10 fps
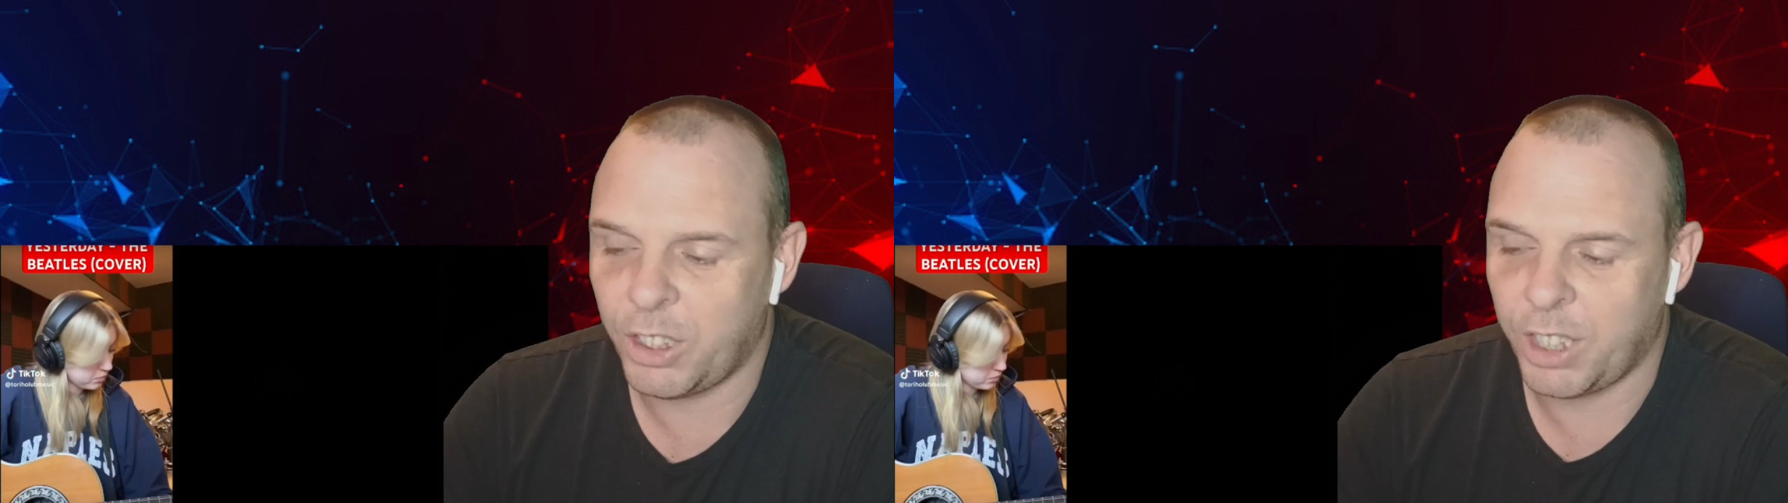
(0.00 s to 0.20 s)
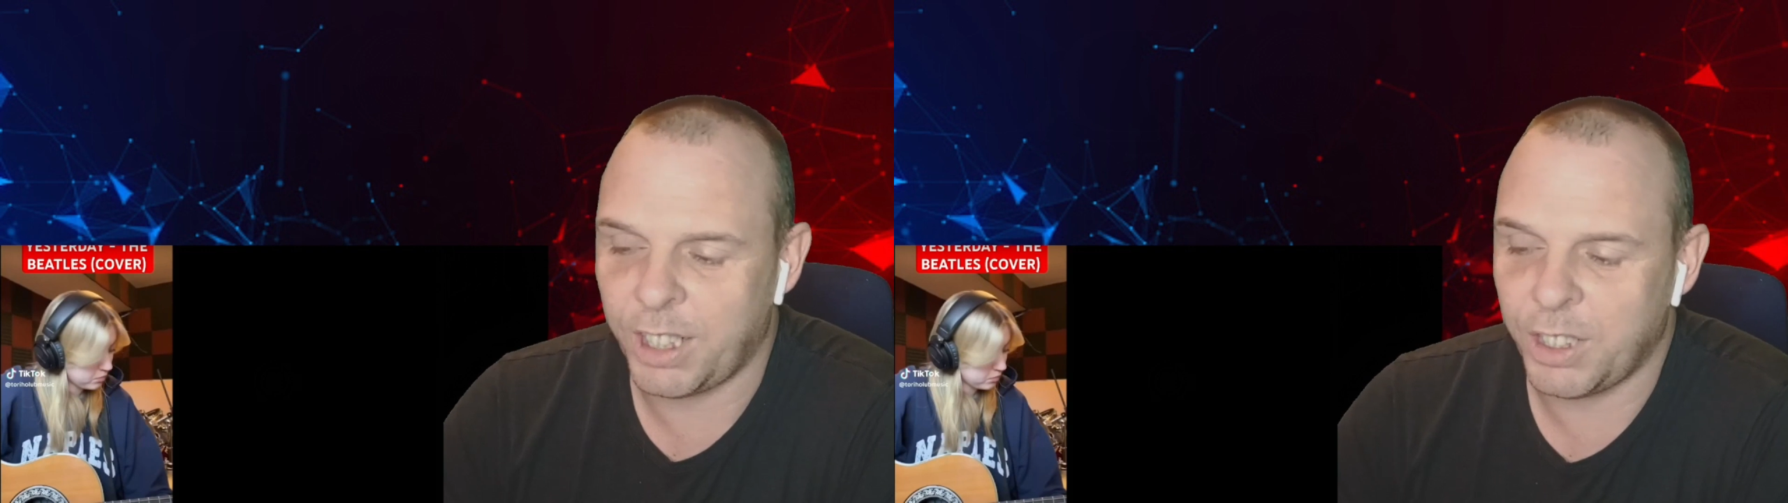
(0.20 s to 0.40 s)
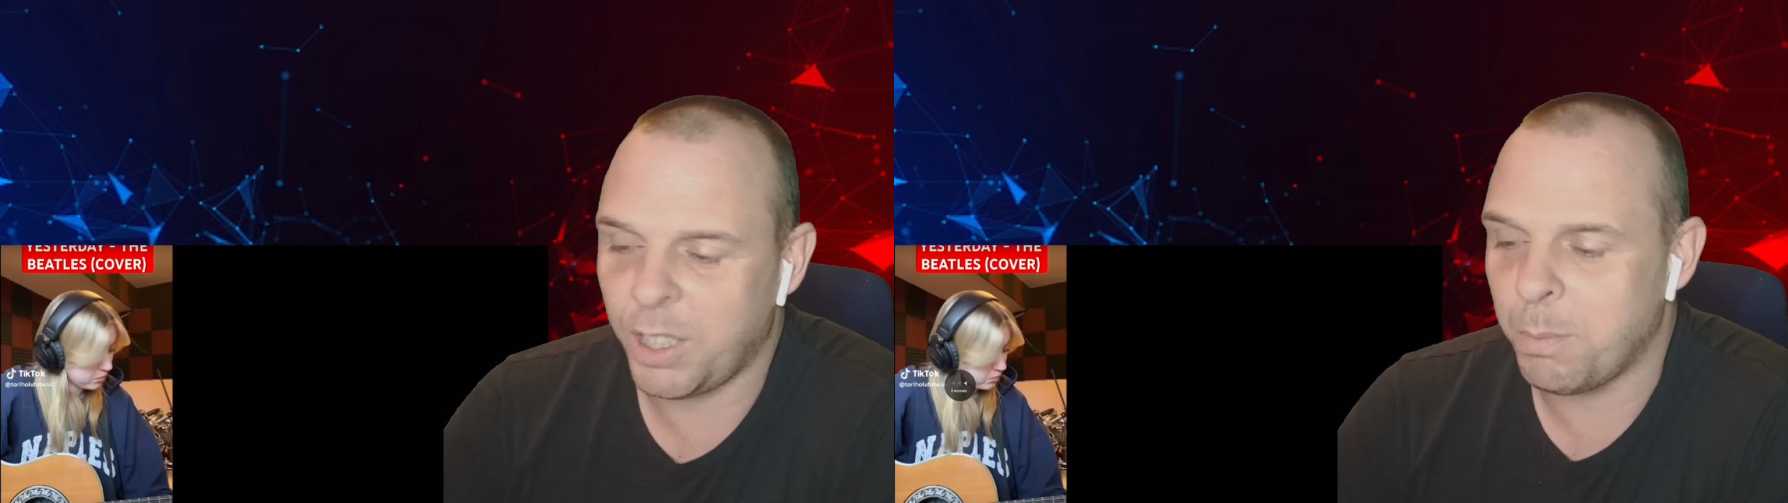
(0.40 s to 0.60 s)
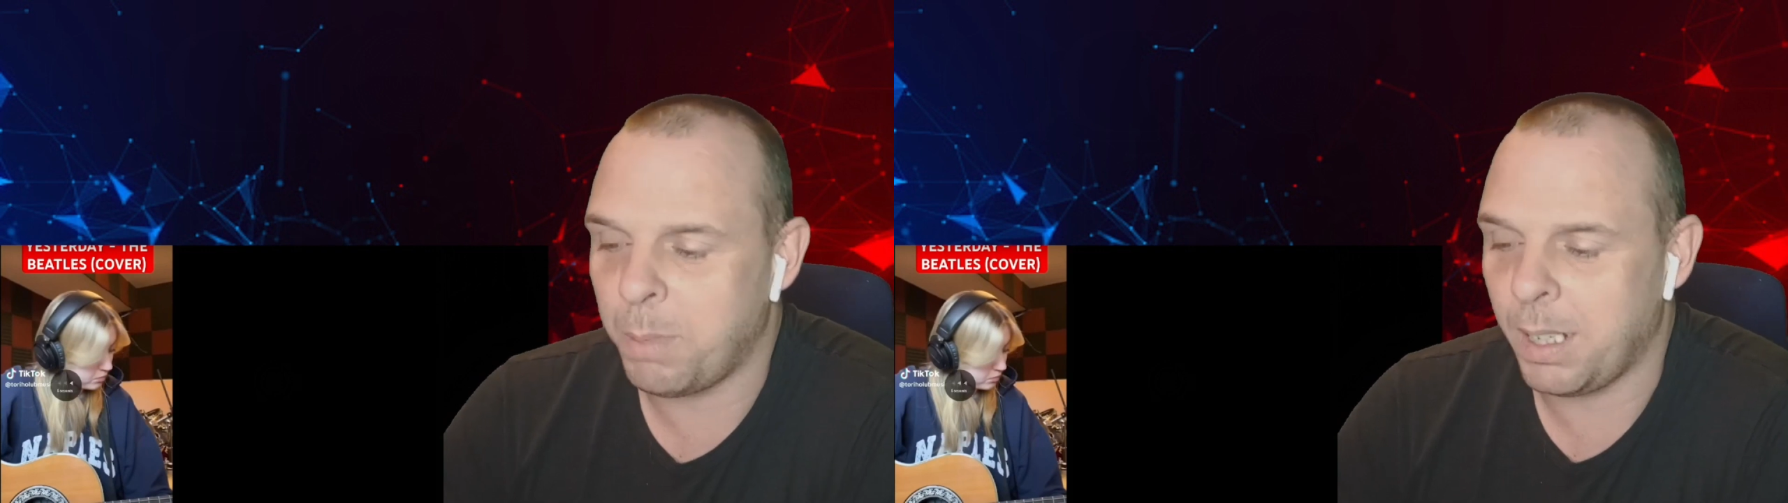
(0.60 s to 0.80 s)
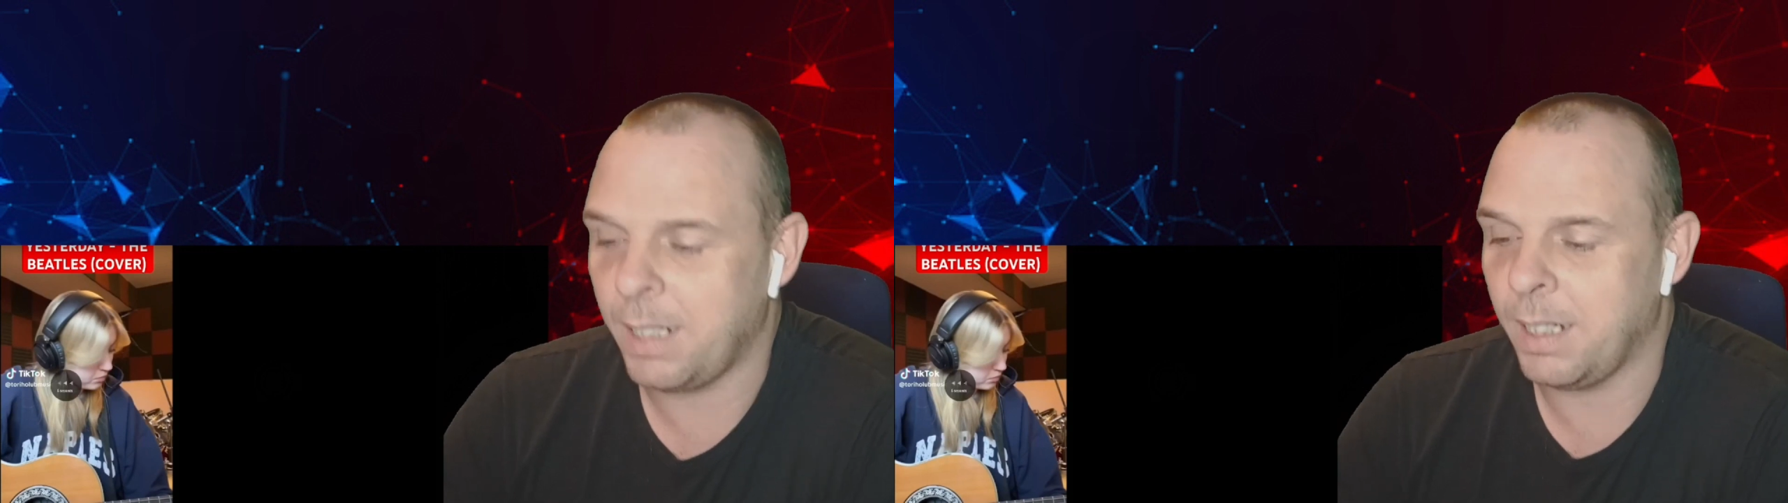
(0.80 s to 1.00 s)
change
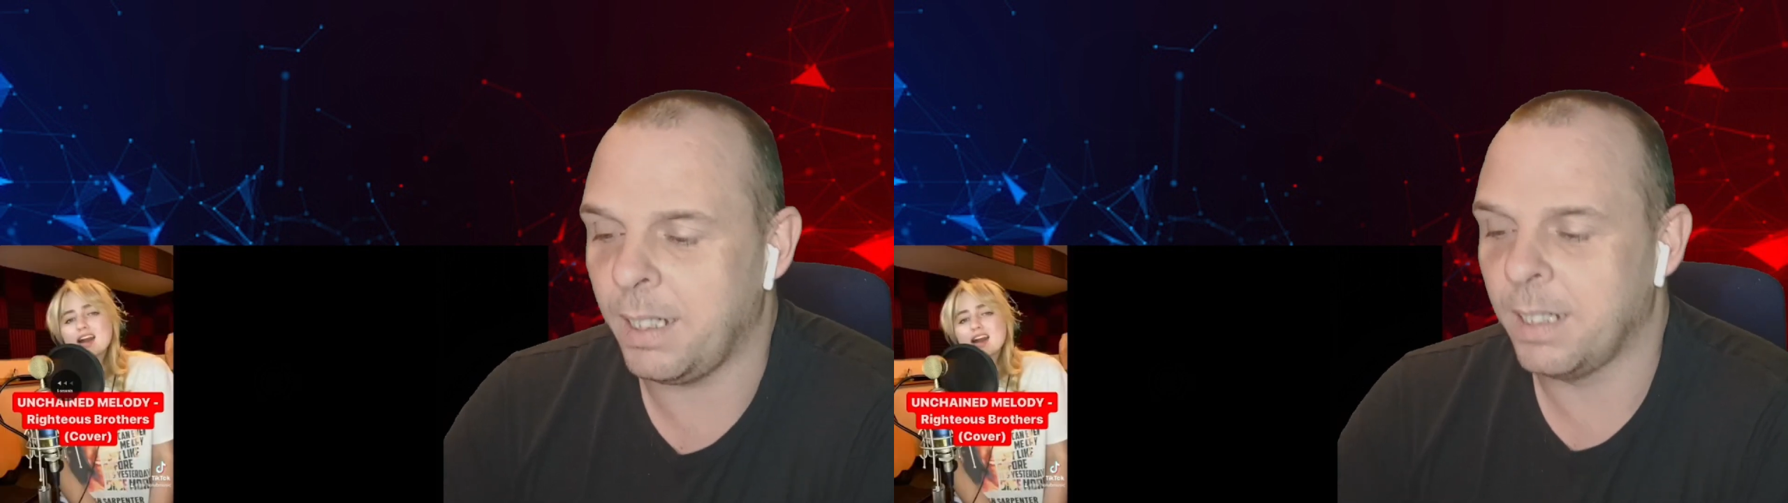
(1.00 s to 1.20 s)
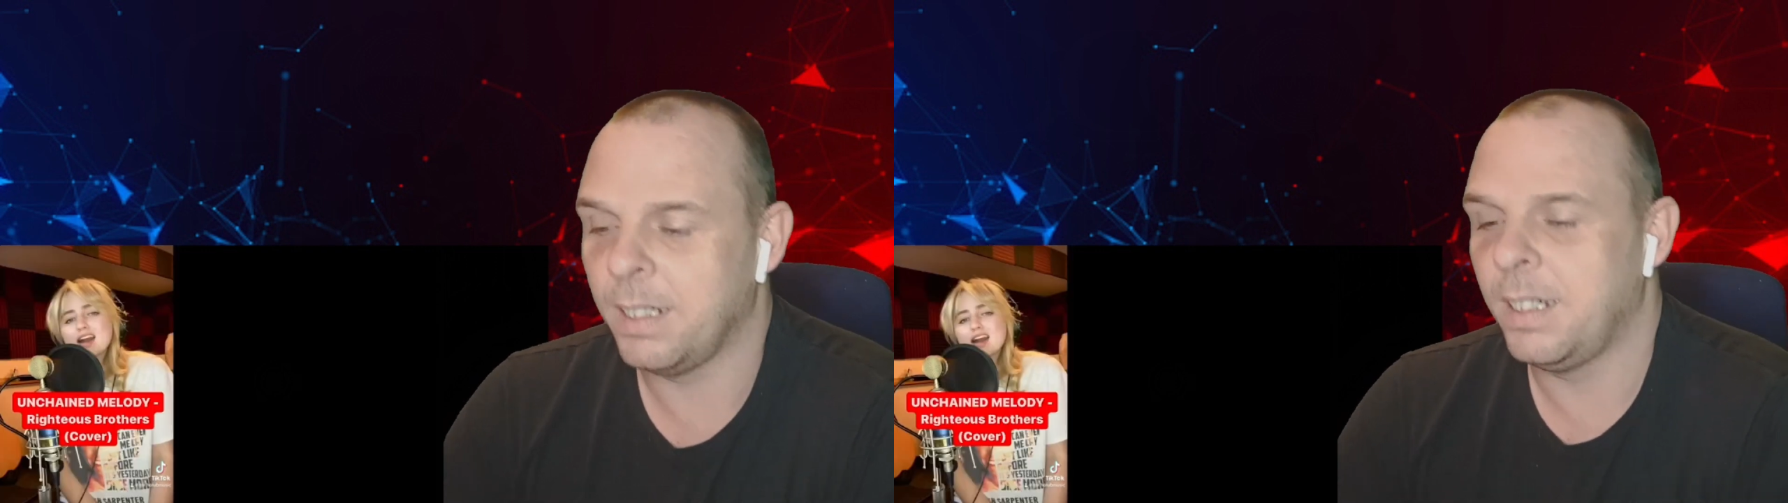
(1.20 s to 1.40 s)
completely.